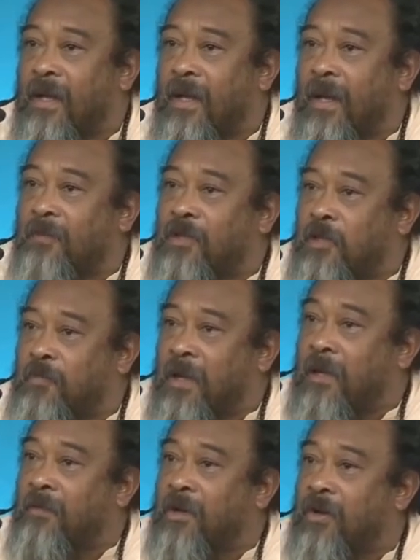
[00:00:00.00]
I'm just
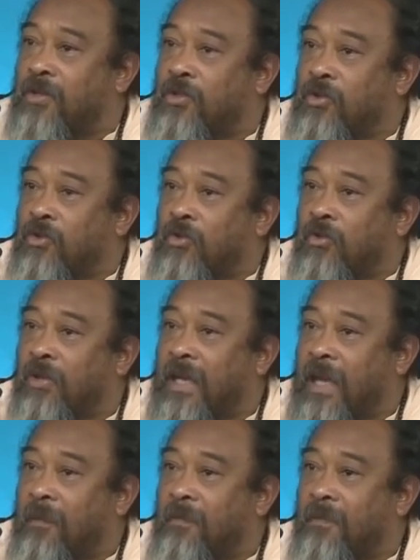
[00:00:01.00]
speaking because you
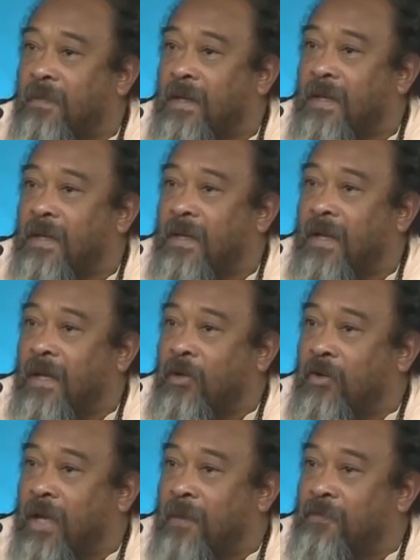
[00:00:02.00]
came, and
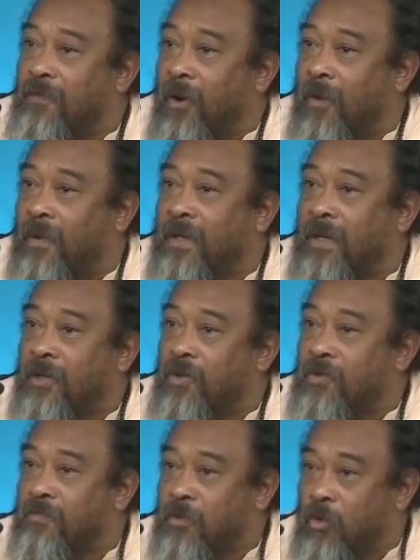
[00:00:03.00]
you came forward, and
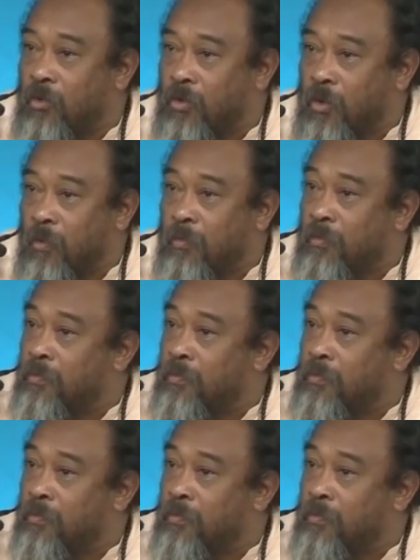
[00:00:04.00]
you